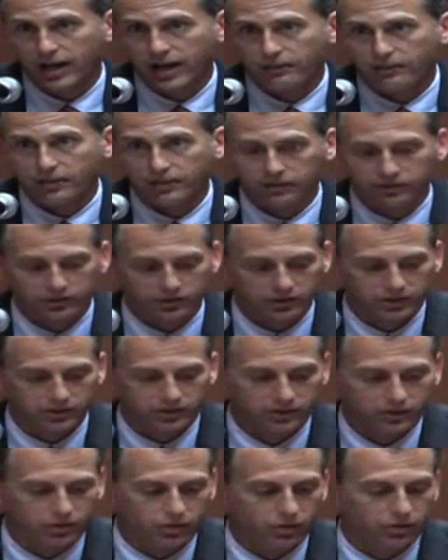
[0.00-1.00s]
advocacy
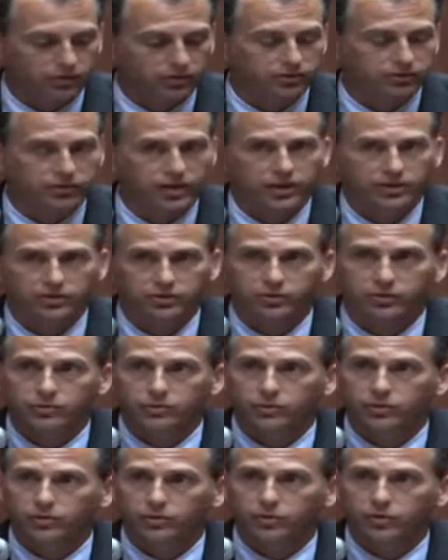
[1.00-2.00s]
organization
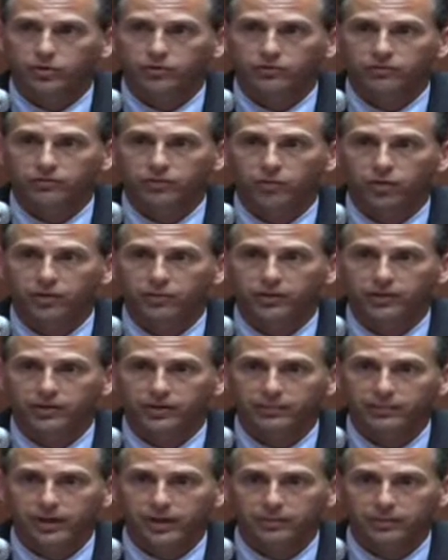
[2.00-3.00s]
with more than 4
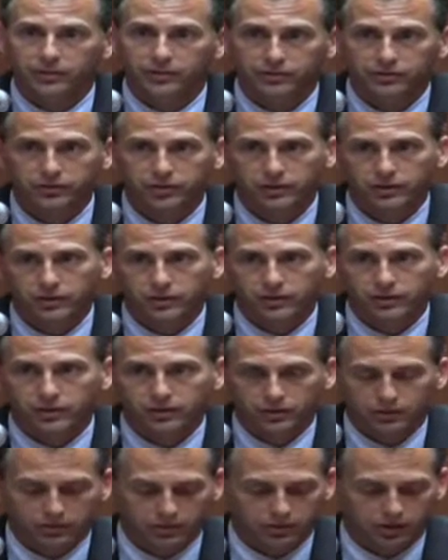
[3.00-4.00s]
million members
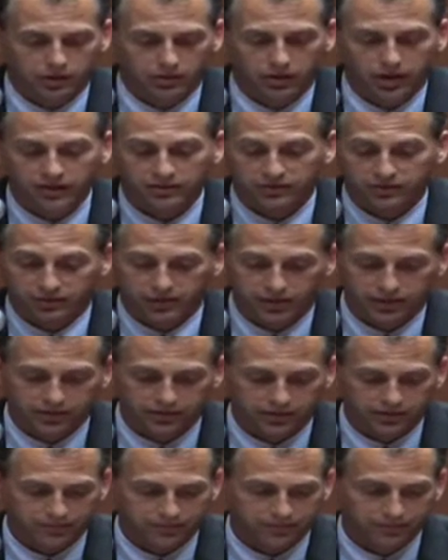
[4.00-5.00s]
across the
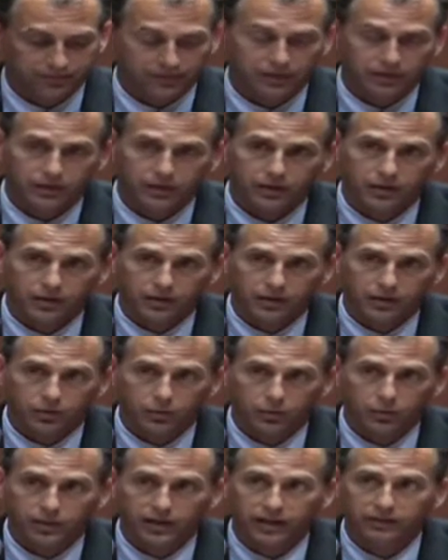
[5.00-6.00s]
country.
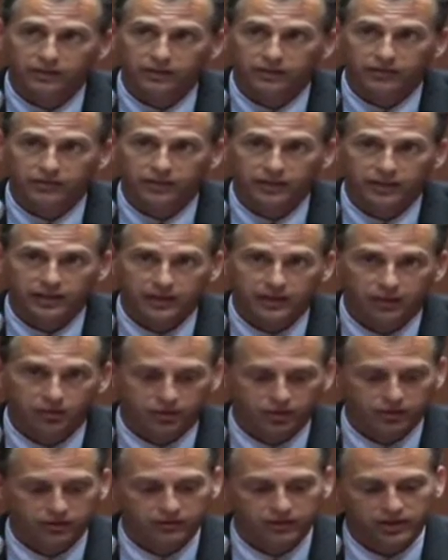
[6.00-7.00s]
We have affiliate
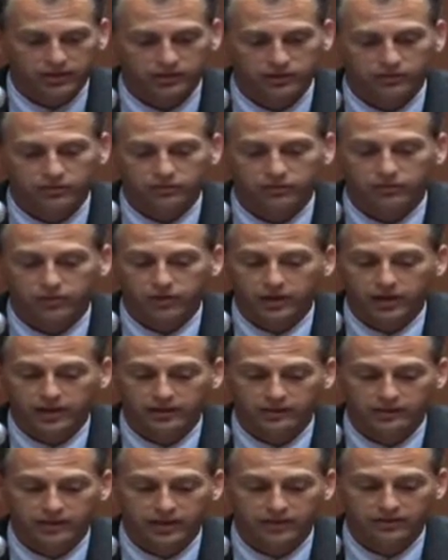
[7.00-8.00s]
organizations in 48
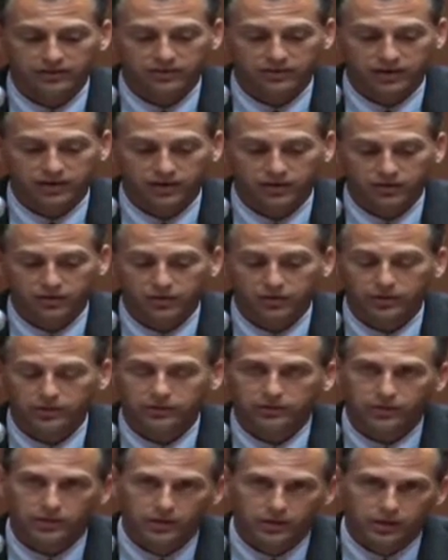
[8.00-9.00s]
states and
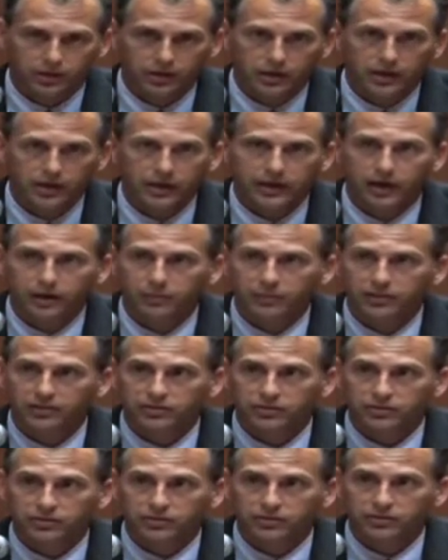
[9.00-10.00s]
territories, and our
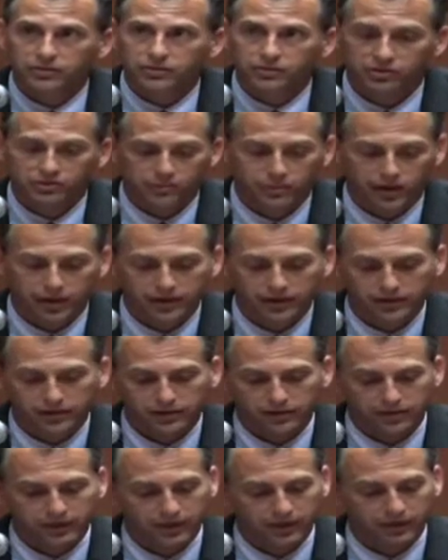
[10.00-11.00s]
mission is to
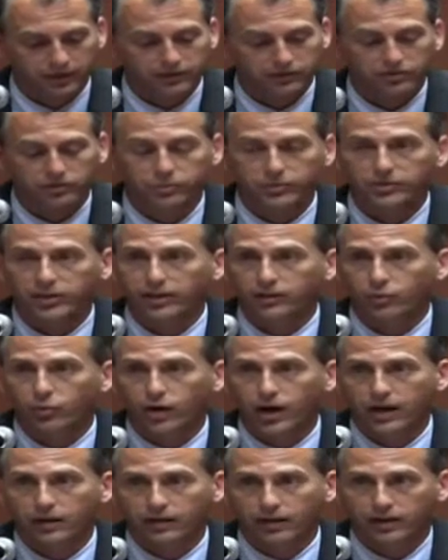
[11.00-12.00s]
inspire Americans to protect
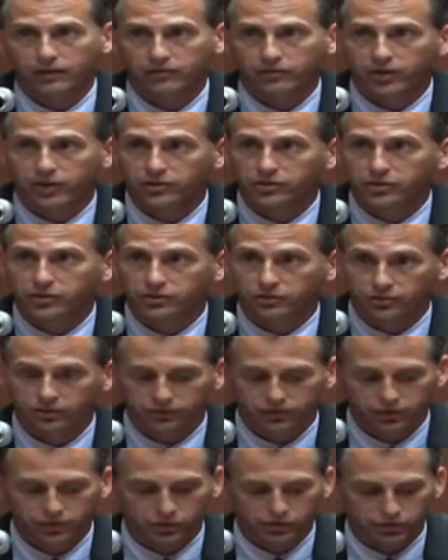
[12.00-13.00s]
wildlife for our children's
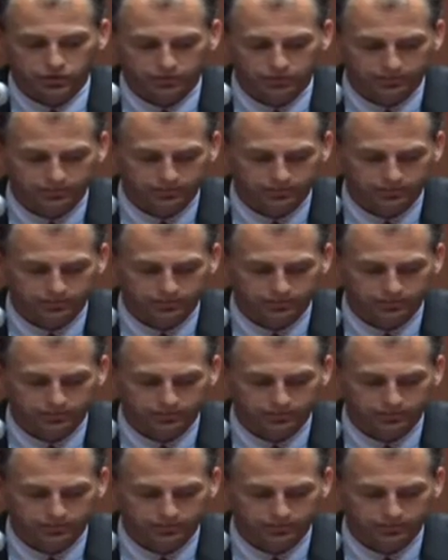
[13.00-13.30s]
future.